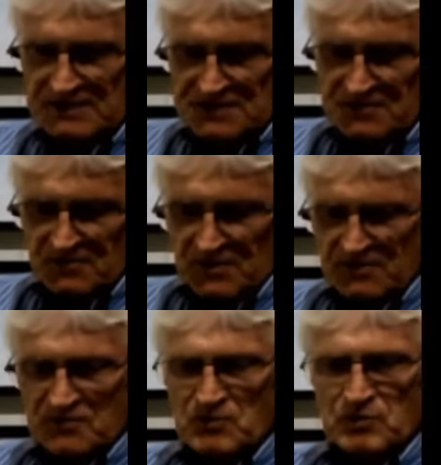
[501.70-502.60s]
just not
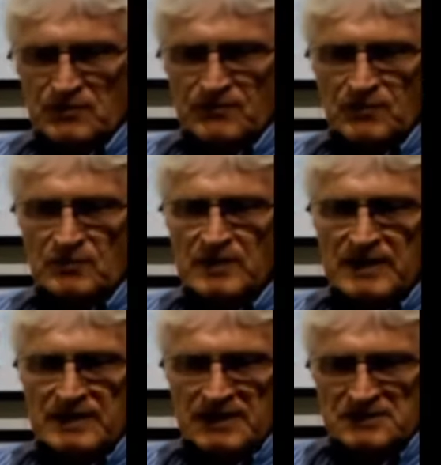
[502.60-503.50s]
on the waterfall.
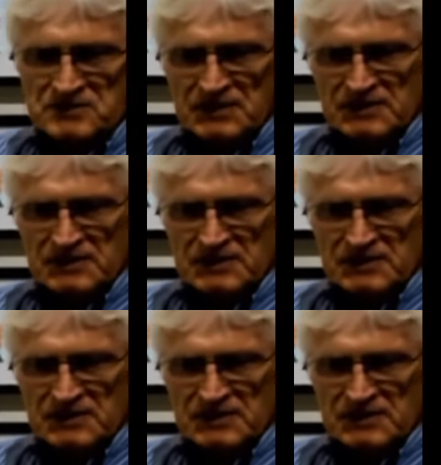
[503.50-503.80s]
You can see